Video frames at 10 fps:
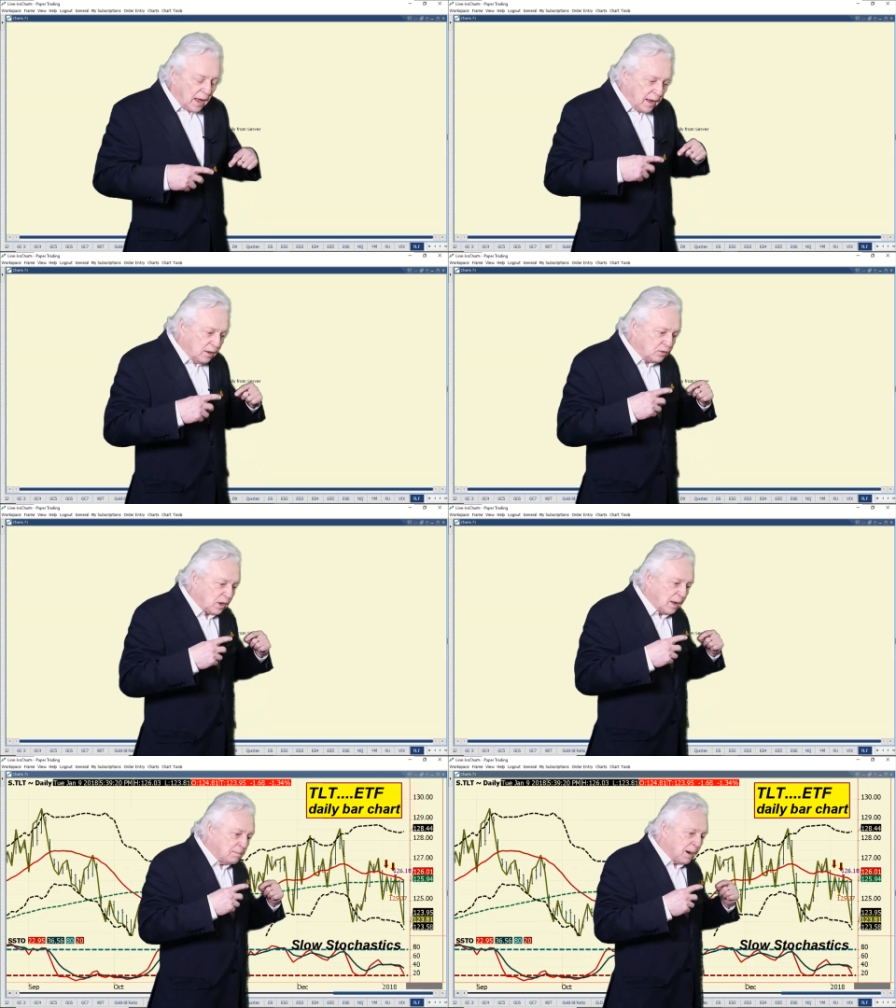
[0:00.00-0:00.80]
is
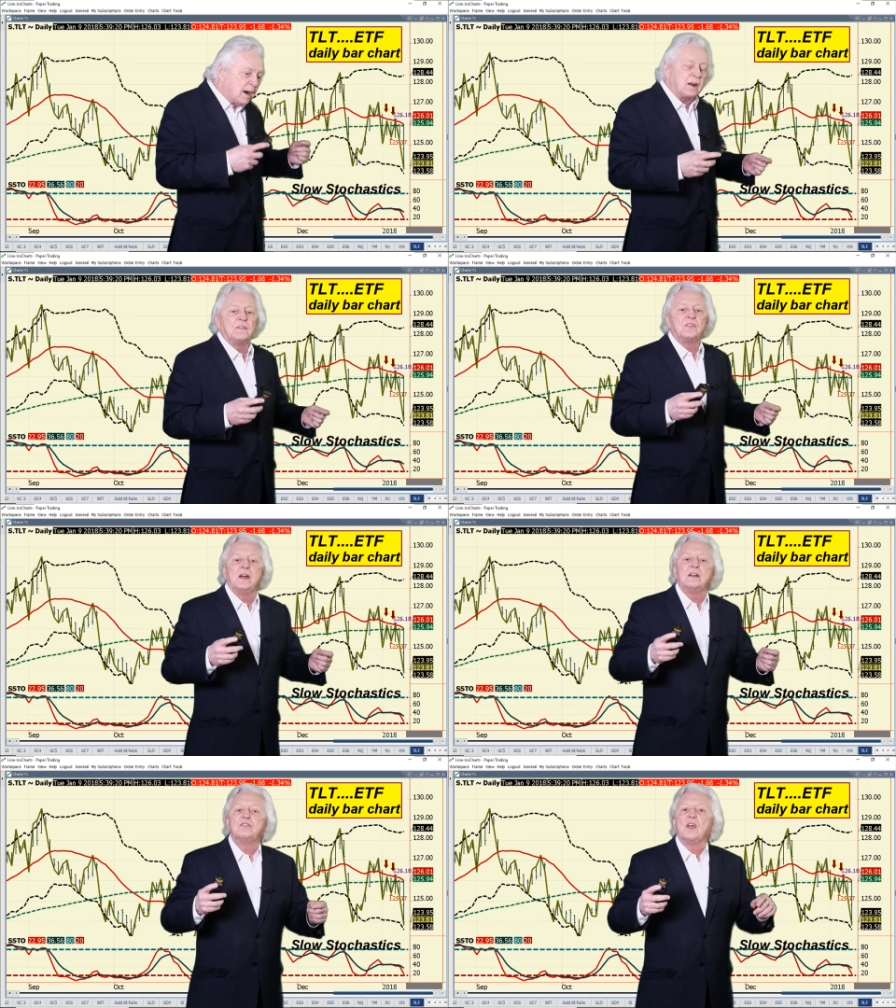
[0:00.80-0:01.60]
a market
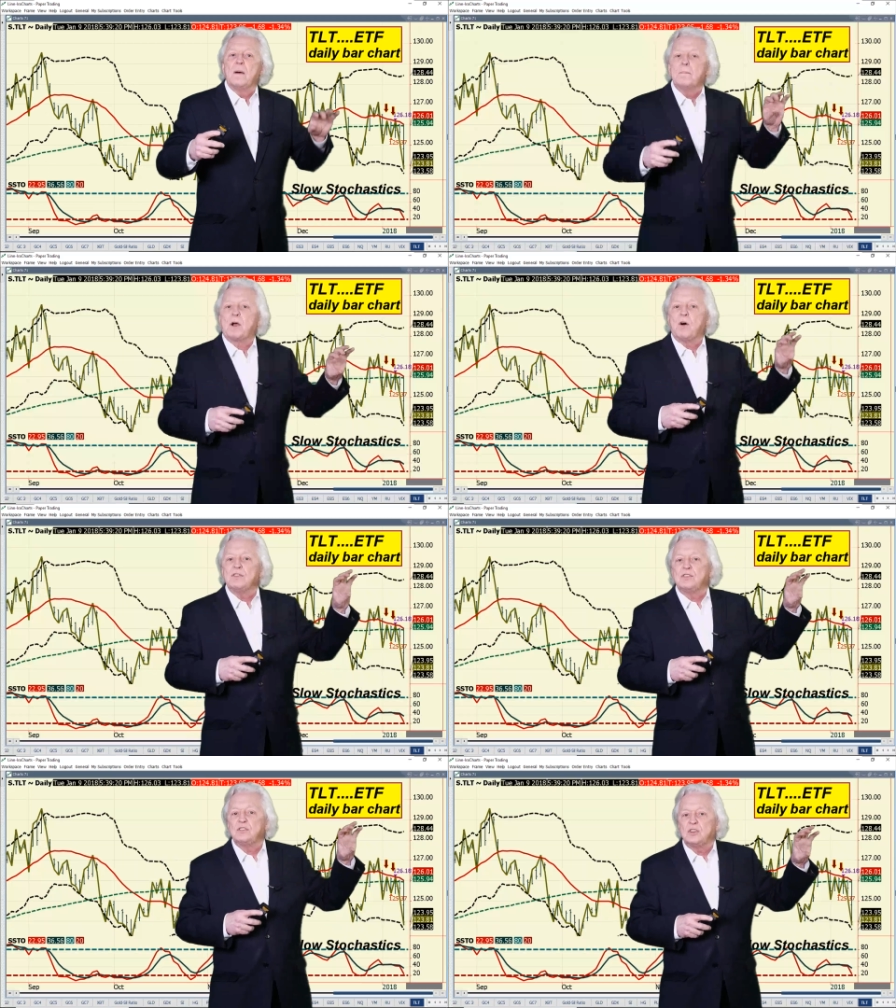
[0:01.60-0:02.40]
that is,
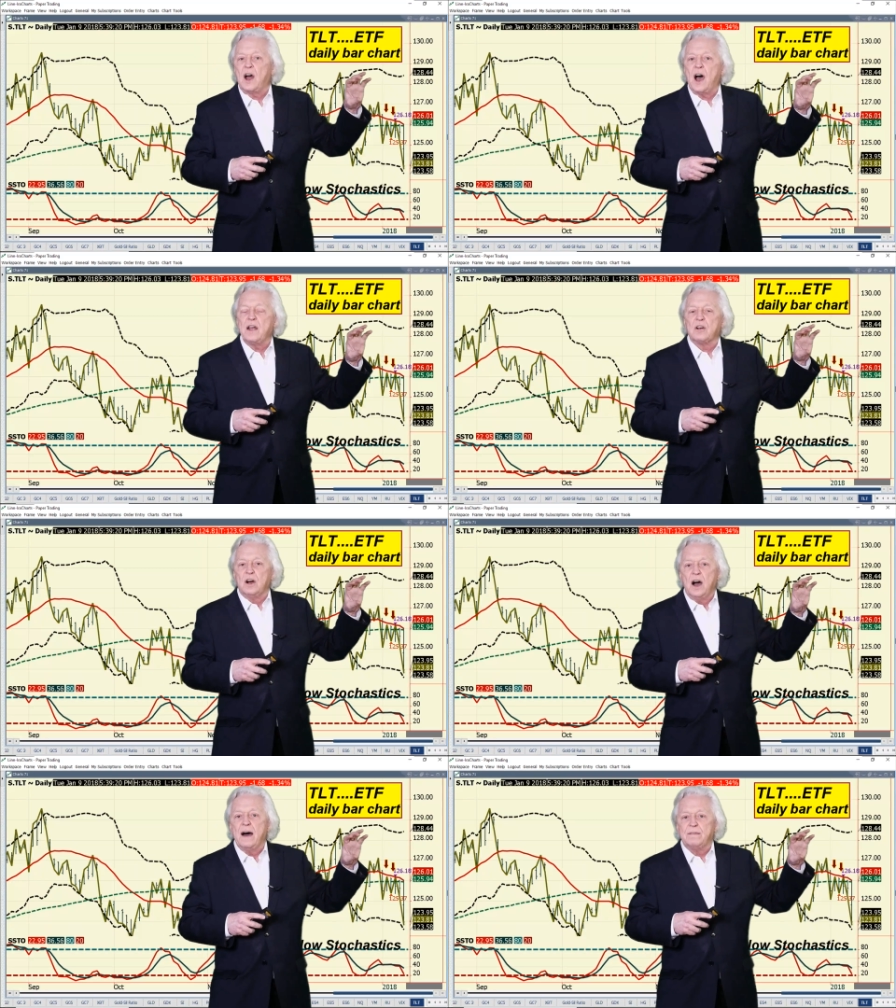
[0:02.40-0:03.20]
because it's at higher
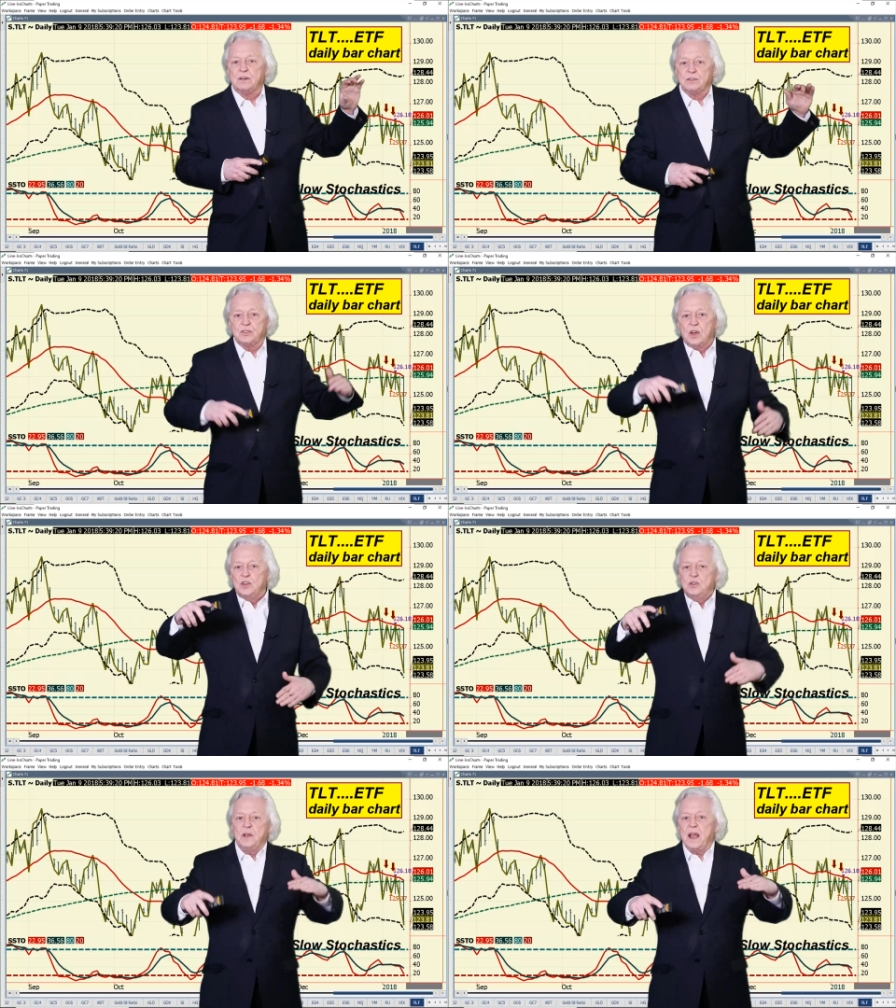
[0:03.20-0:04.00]
levels,
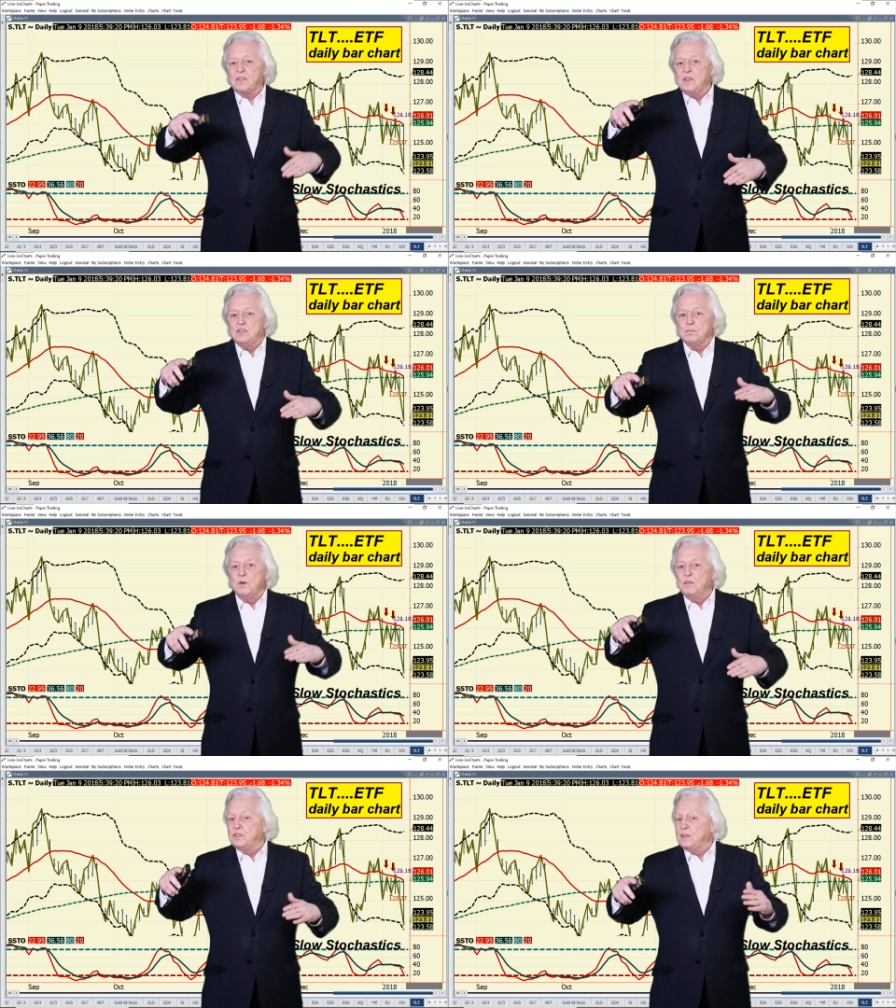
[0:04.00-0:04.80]
you get these
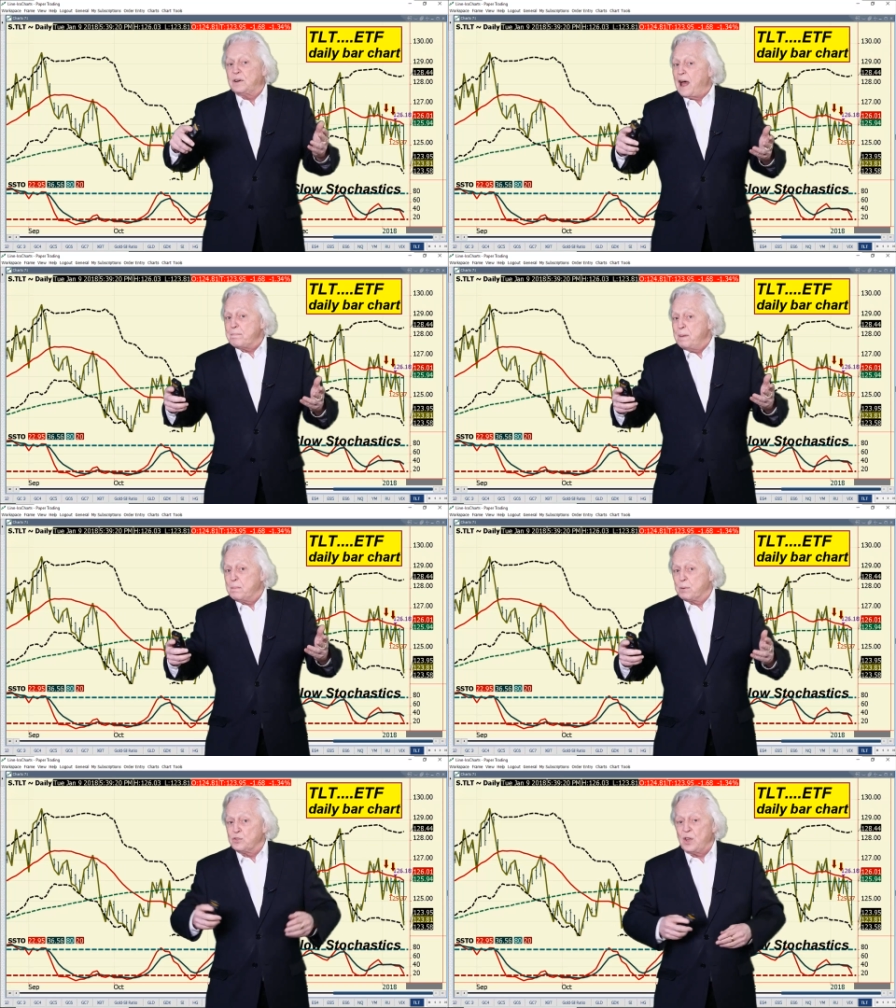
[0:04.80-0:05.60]
moves and they're not big
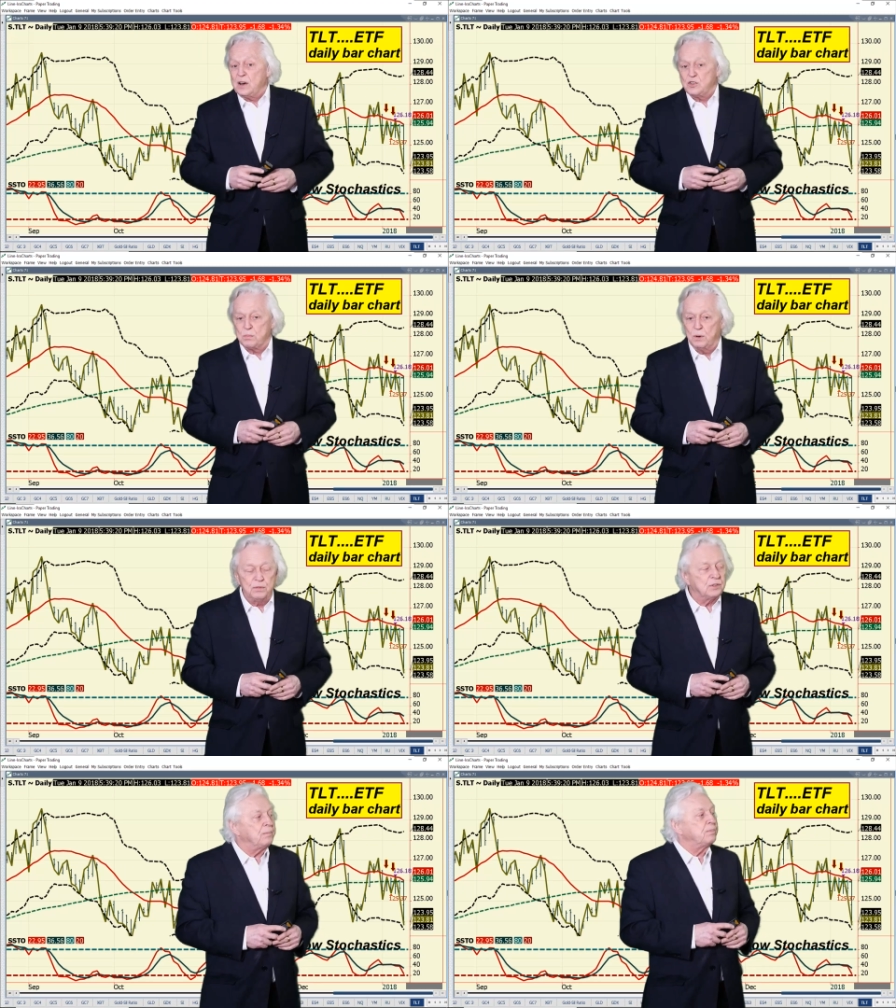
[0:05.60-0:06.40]
percentage
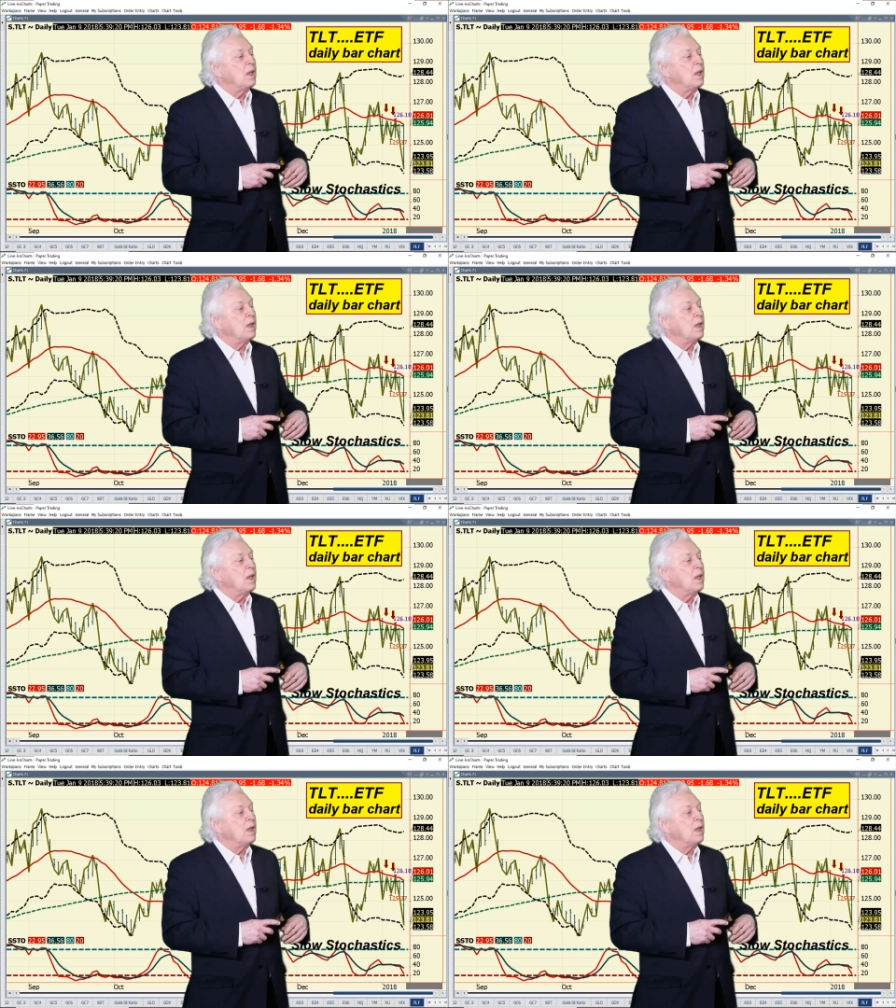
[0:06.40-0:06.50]
moves